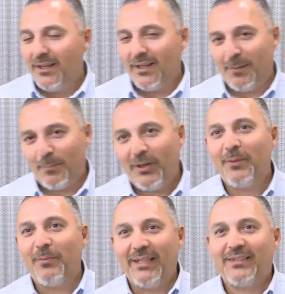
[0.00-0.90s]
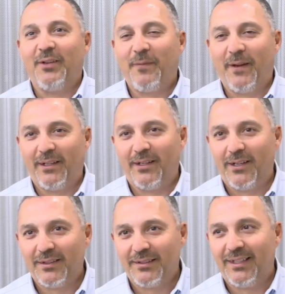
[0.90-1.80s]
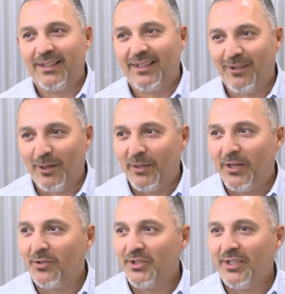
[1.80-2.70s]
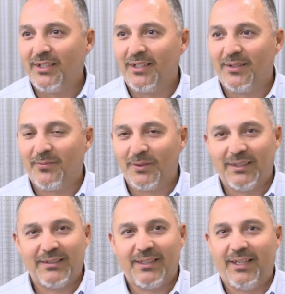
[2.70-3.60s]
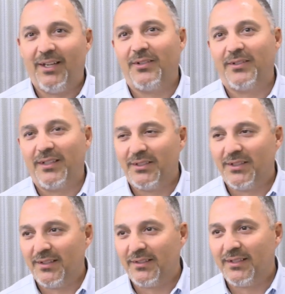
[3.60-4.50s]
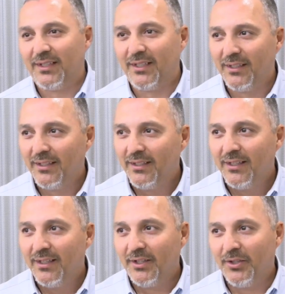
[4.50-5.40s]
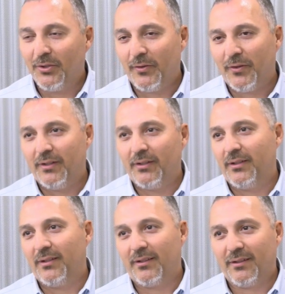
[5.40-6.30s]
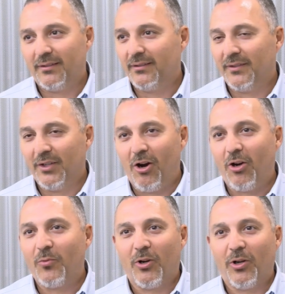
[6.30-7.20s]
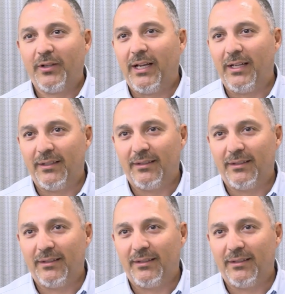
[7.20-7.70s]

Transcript: Uh, pretty amazing feeling, honestly. You know, I've been coaching uh, for 16 years, and it's just, uh, you know, the the hard work that,